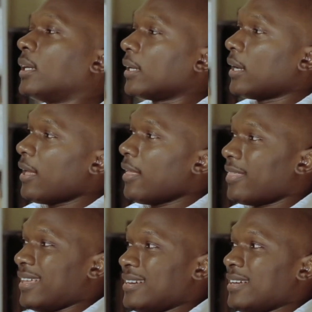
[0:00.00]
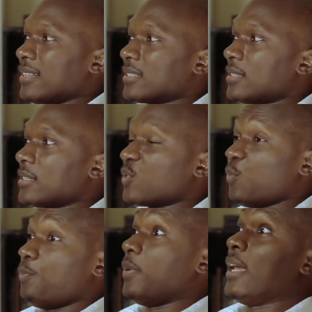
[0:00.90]
then it's this
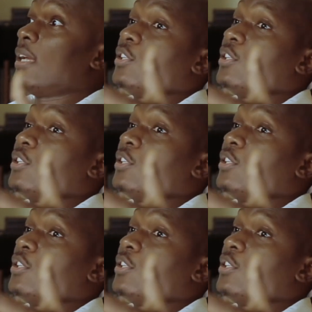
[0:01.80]
big,